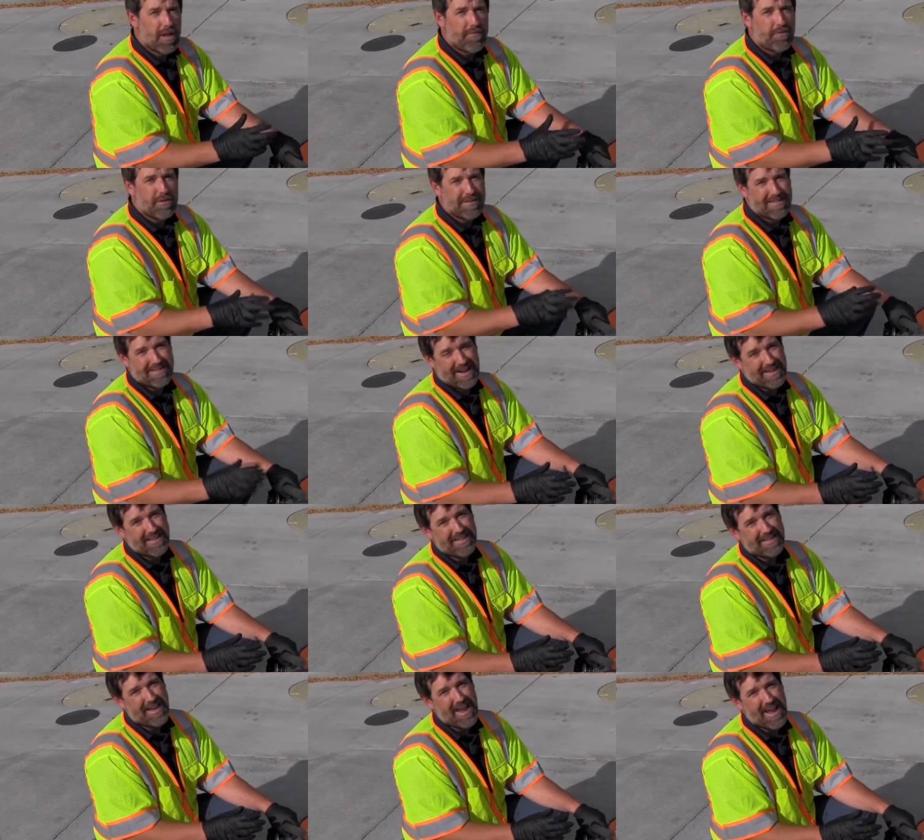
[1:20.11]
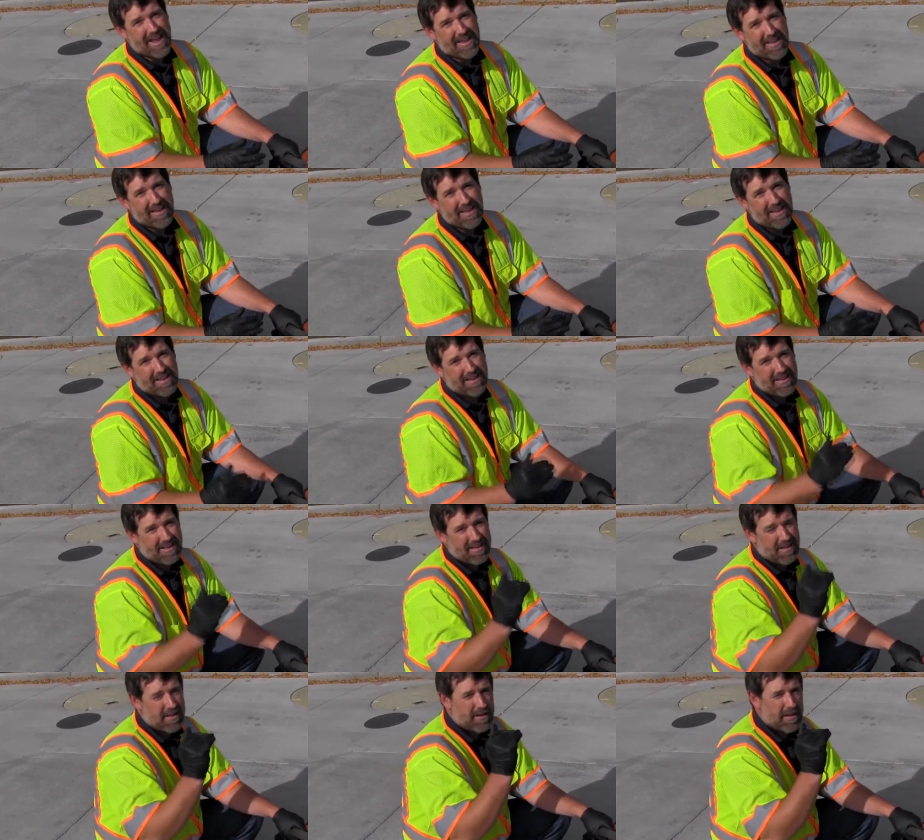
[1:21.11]
level inside the tank
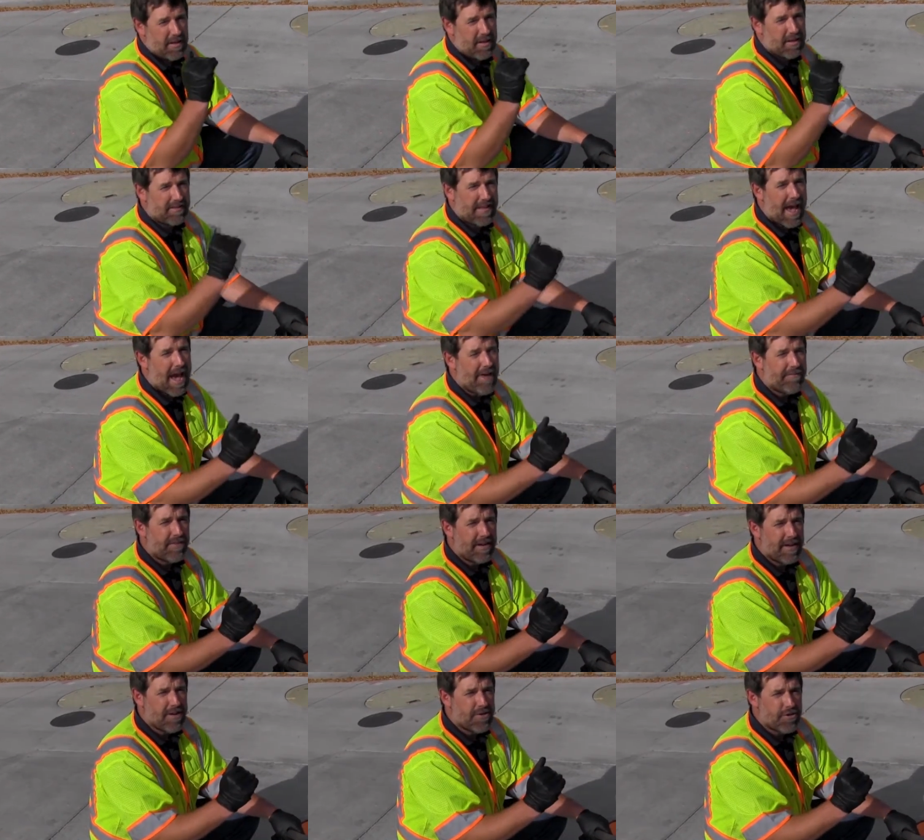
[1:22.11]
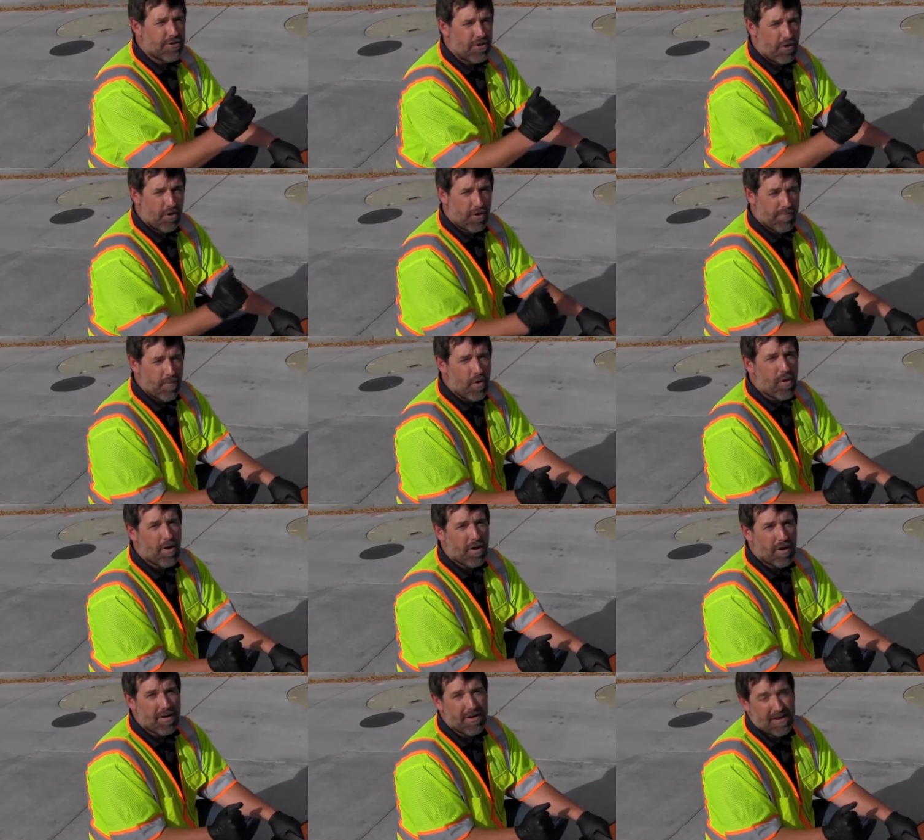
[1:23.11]
is half an inch or
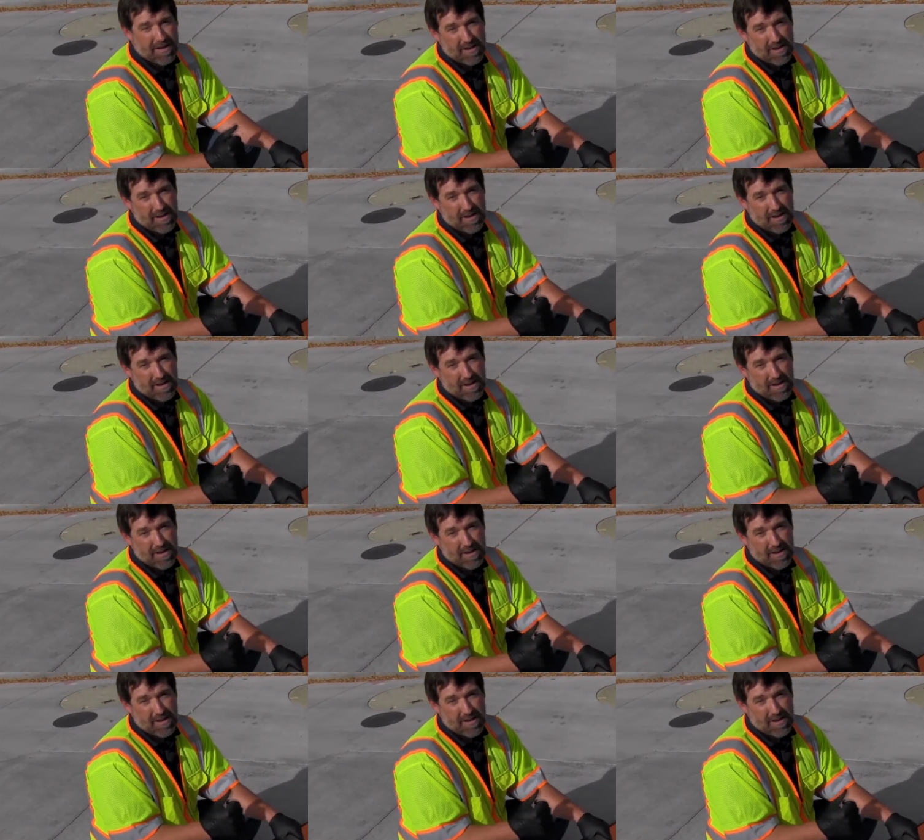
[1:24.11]
more,